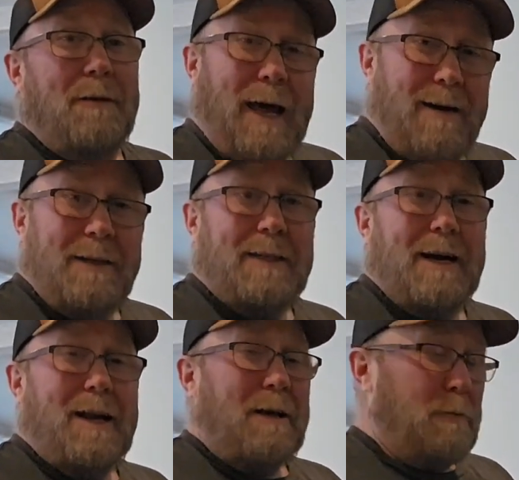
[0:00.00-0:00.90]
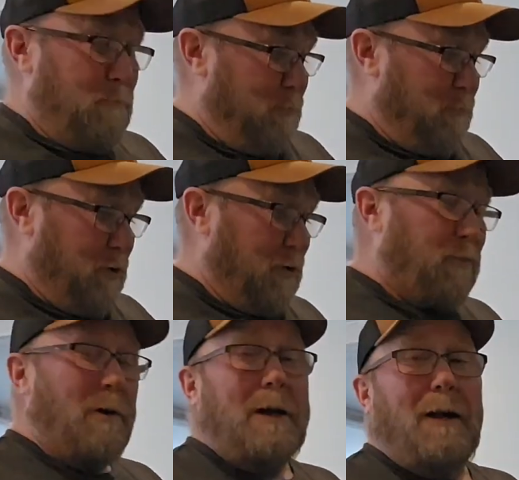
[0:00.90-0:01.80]
now he's got to
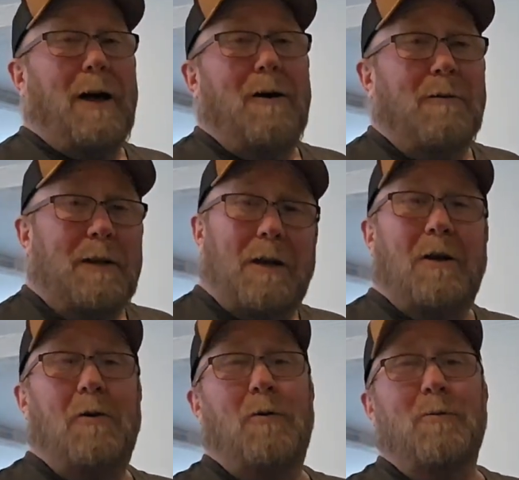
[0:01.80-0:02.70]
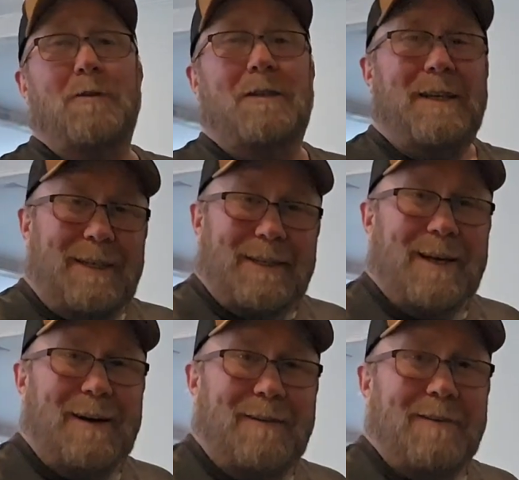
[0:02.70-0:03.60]
sprinkle on the good old sea
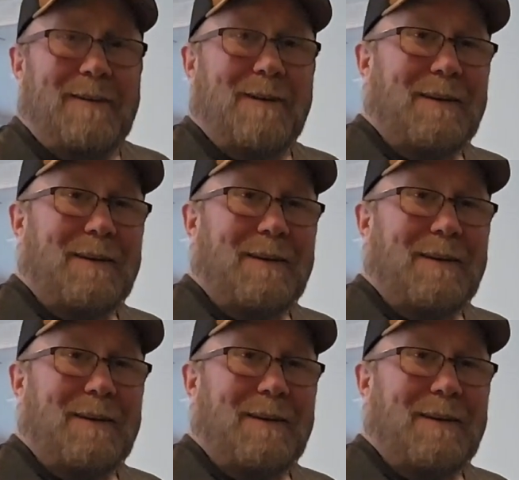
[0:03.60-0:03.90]
salt.